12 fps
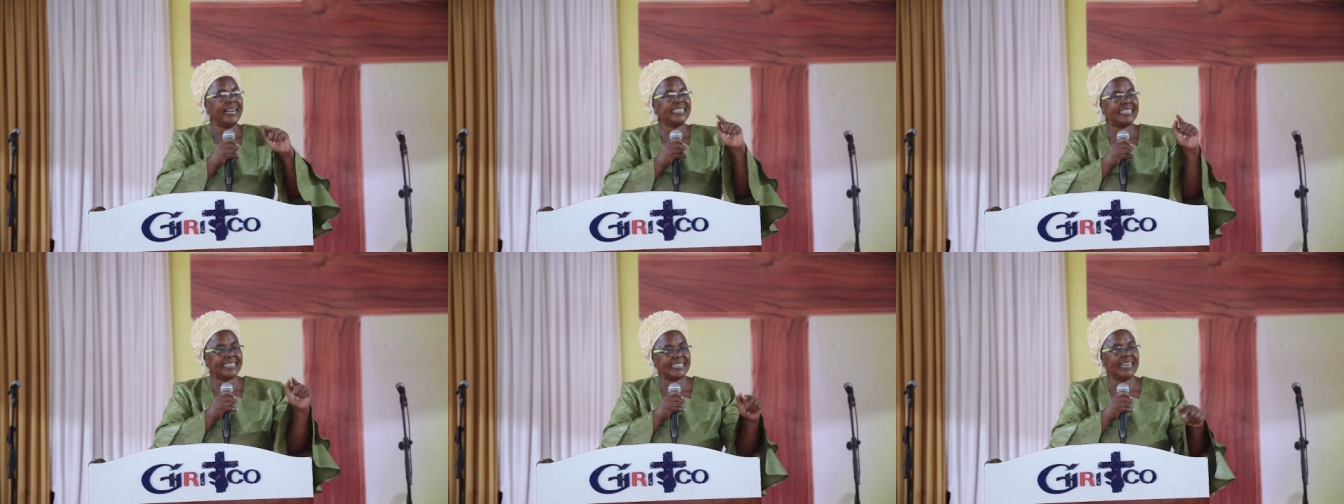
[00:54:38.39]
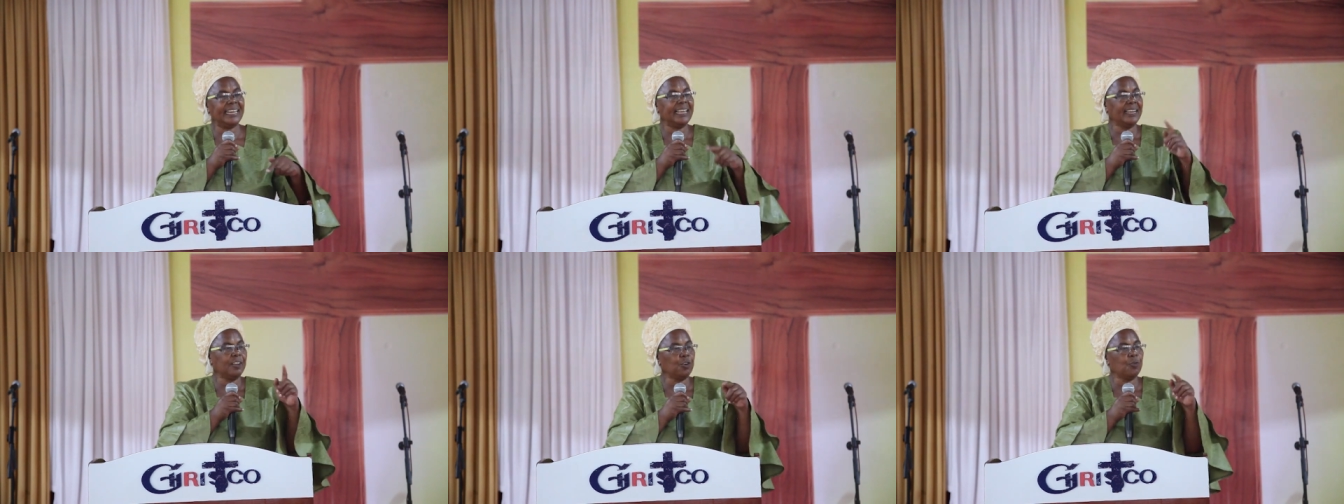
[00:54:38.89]
by
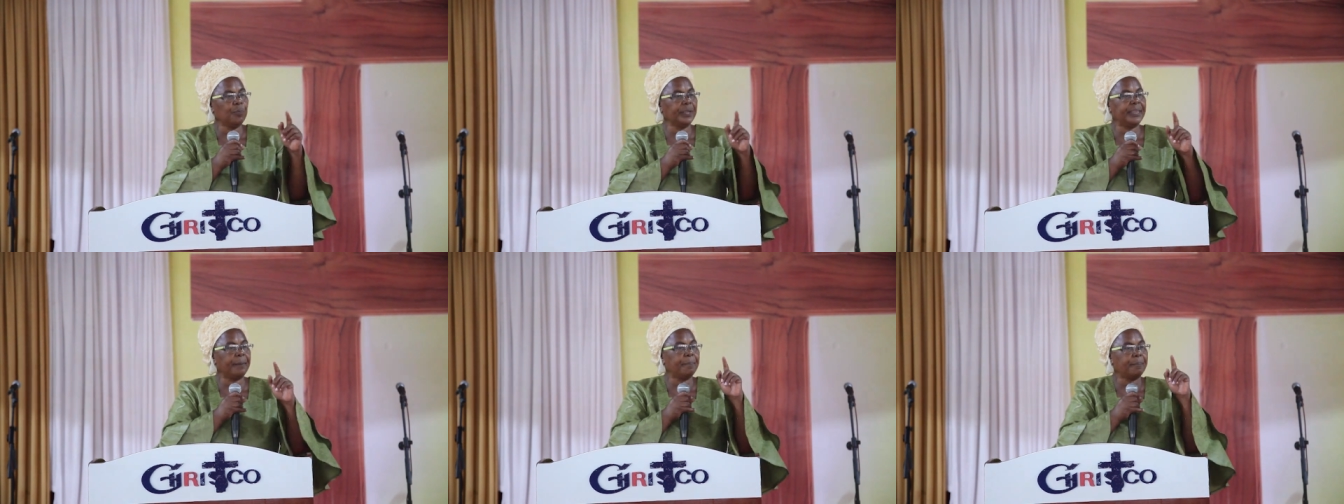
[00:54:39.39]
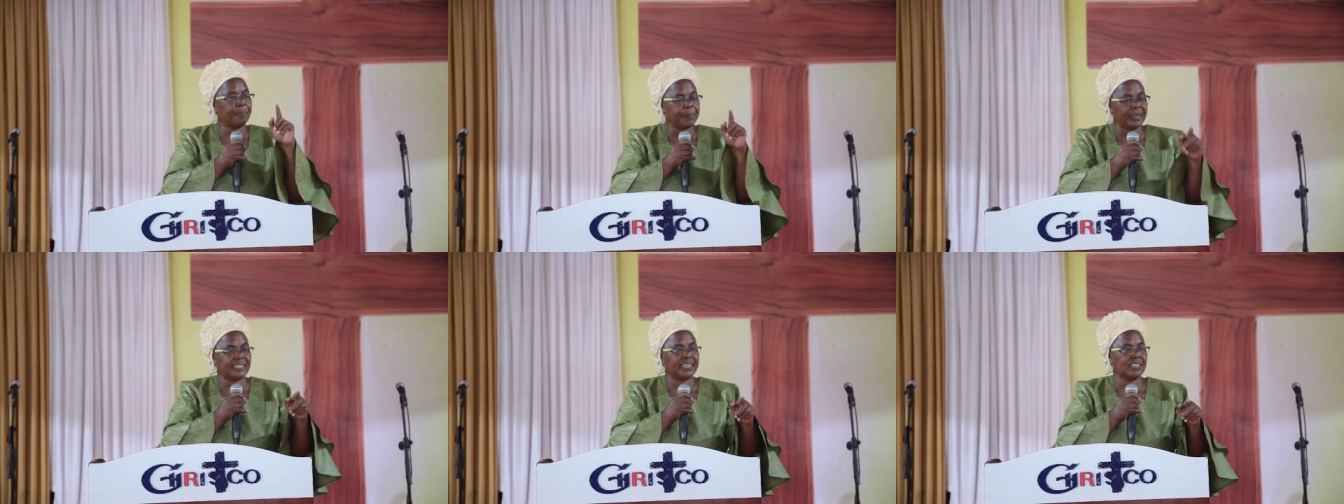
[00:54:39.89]
sealing you with the
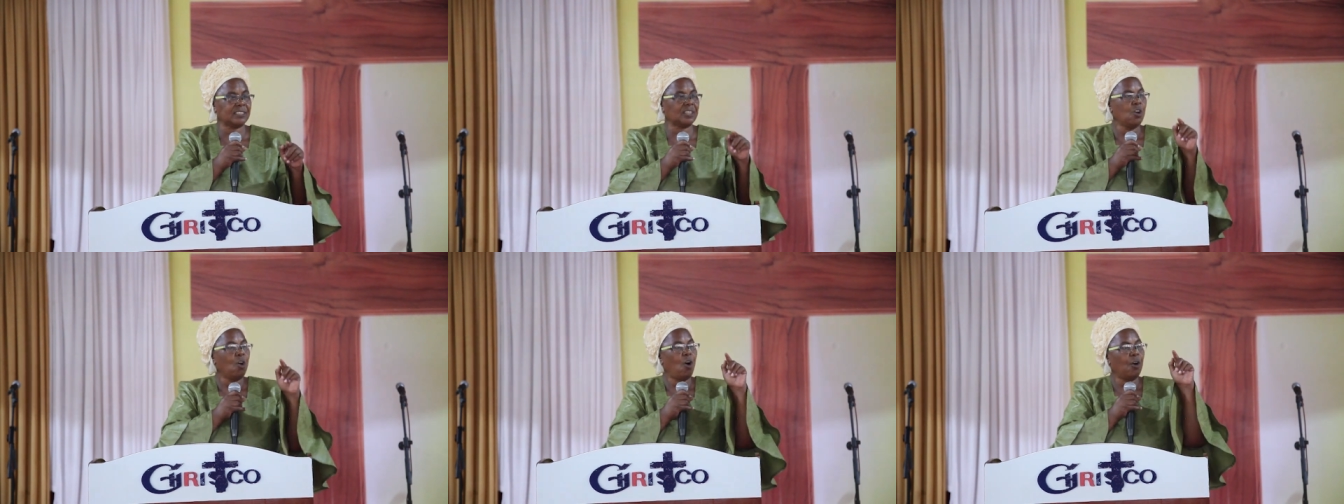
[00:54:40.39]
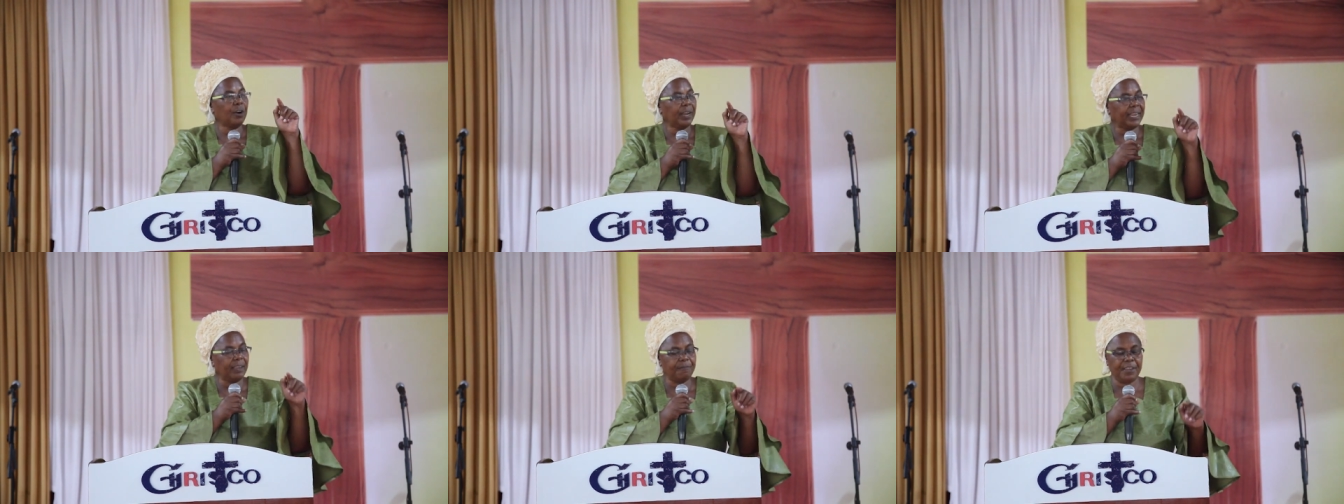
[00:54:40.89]
presence
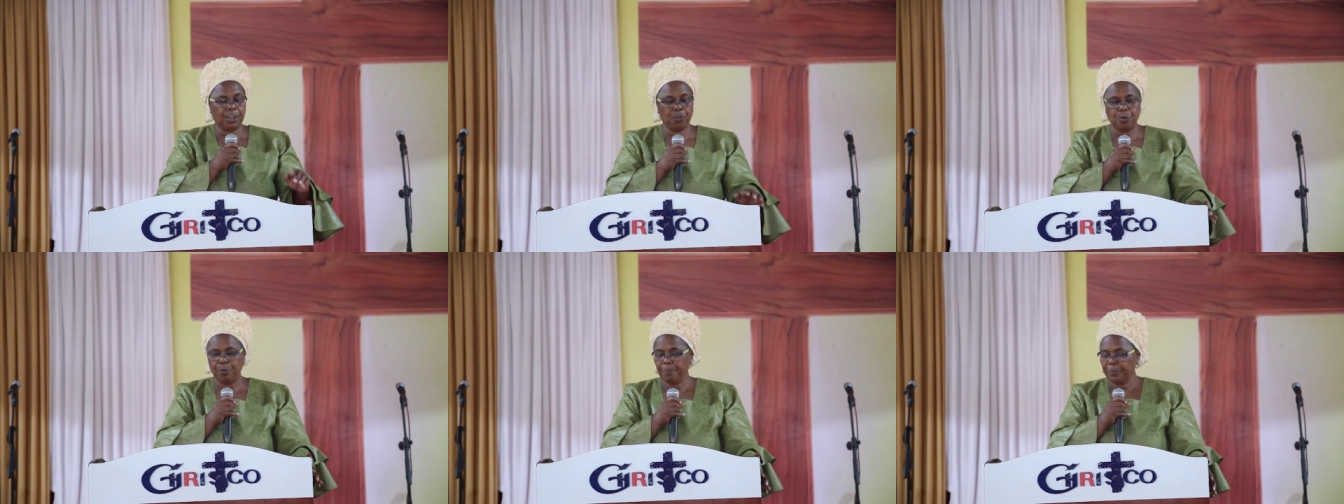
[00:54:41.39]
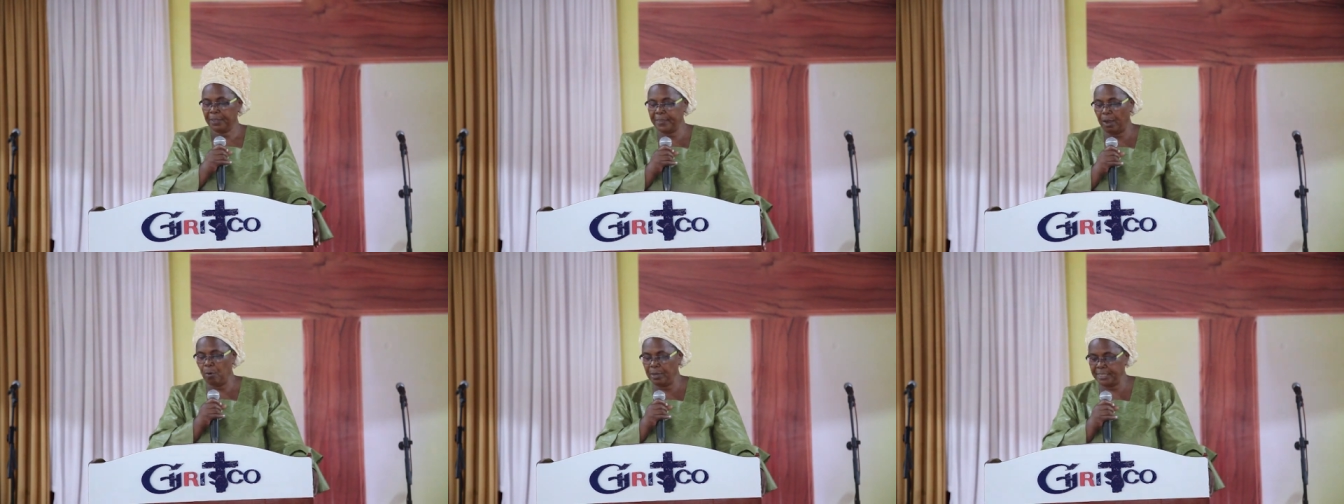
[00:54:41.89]
or giving you
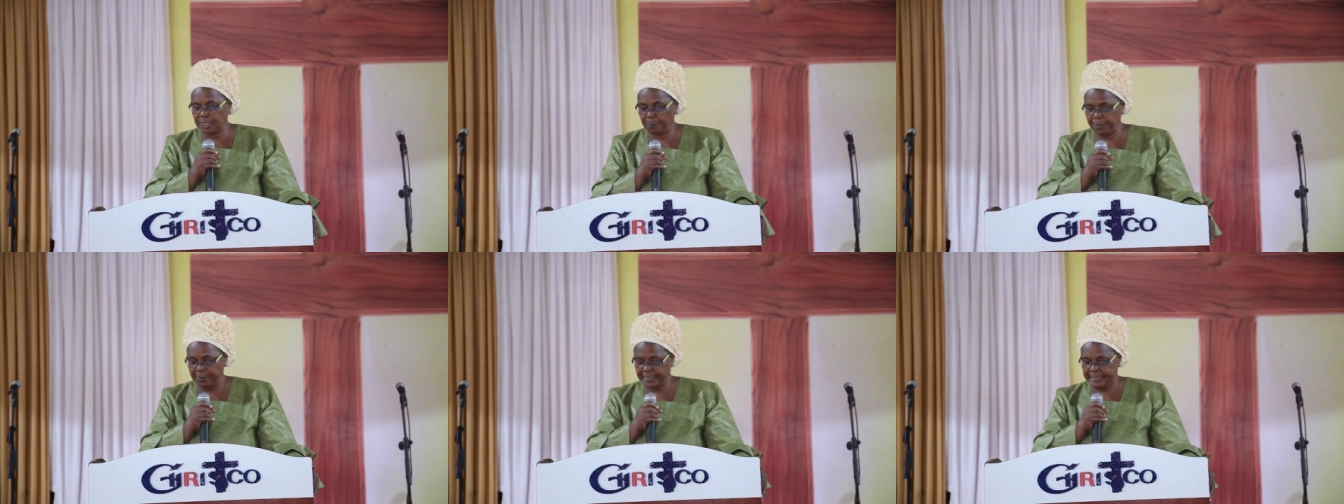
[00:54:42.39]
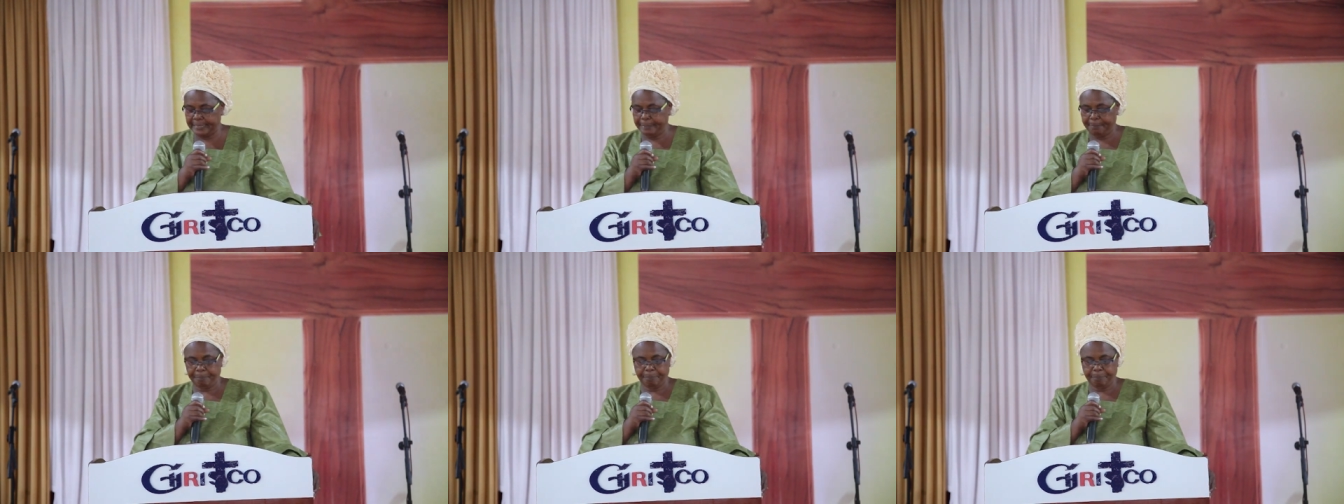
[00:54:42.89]
the Holy Spirit.